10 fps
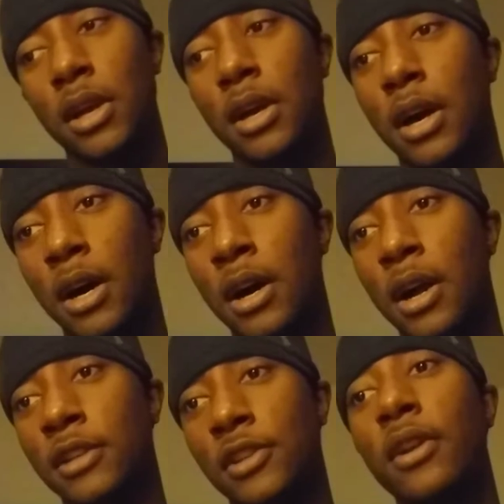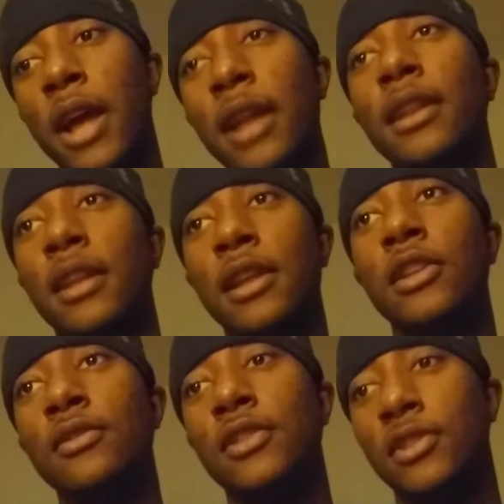because you're gonna have to get
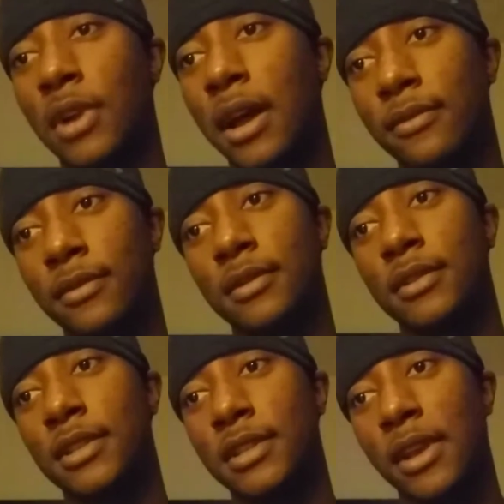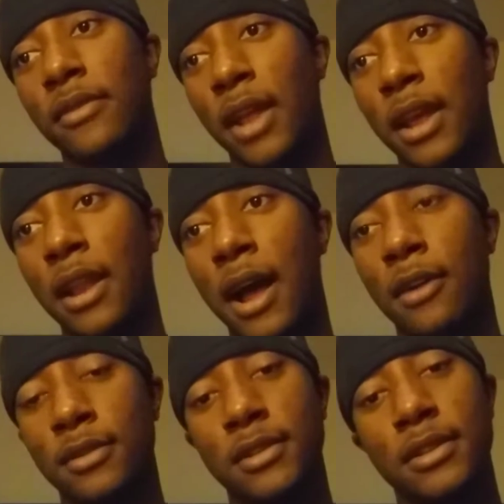used to driving to 7 to 8
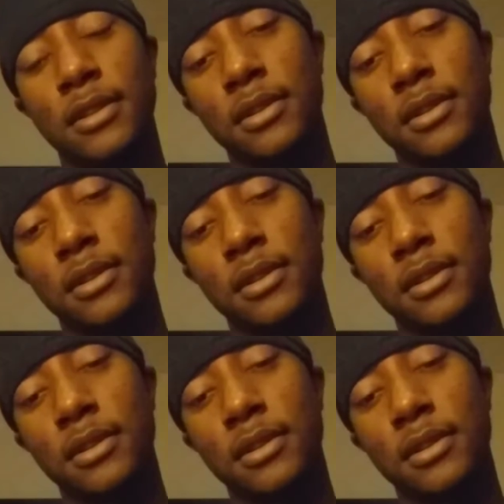hours